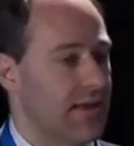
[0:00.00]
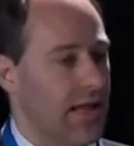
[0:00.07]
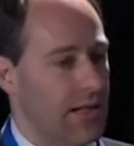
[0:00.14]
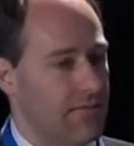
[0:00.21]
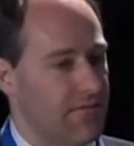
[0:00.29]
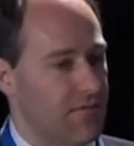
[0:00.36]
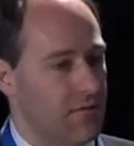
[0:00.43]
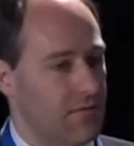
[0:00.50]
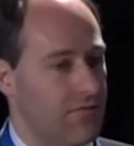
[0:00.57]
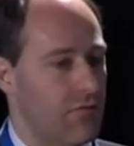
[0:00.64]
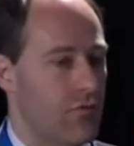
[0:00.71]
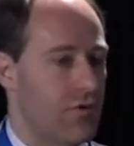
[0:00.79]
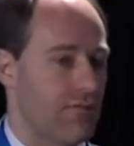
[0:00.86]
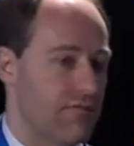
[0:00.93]
helpful
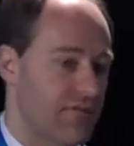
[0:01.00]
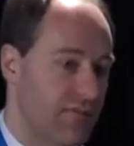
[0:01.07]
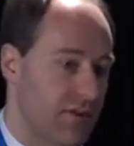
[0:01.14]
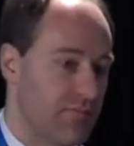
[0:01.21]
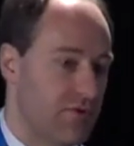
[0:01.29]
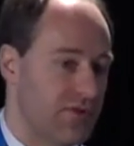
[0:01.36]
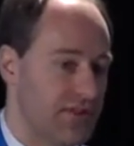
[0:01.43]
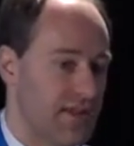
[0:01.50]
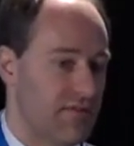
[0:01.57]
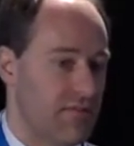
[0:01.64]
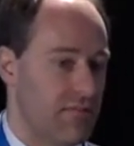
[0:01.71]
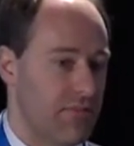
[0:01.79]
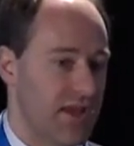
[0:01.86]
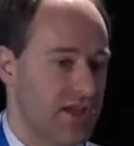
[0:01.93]
for 50%
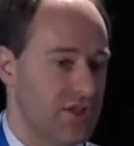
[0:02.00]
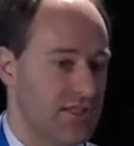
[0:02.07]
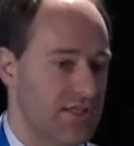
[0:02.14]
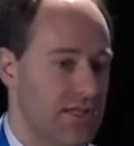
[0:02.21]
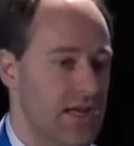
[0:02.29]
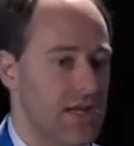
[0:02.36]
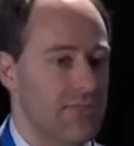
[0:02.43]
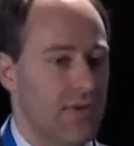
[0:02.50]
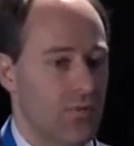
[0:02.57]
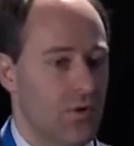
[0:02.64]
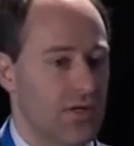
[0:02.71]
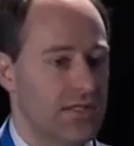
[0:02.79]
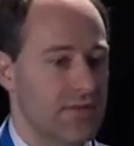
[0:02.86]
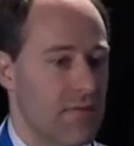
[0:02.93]
of the patients, but
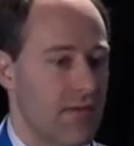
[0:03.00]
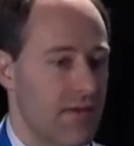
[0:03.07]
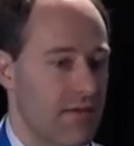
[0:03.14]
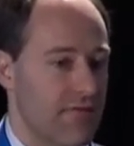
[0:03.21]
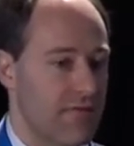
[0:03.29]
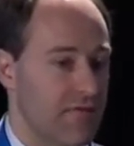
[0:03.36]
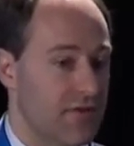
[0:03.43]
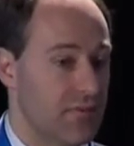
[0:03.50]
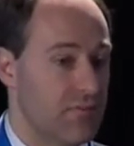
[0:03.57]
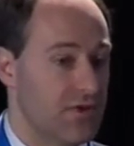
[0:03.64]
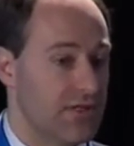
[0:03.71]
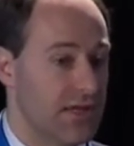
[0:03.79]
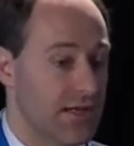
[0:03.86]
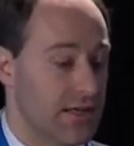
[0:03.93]
what is with the other
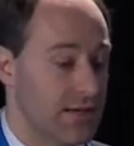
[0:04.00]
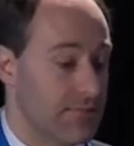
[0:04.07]
50%?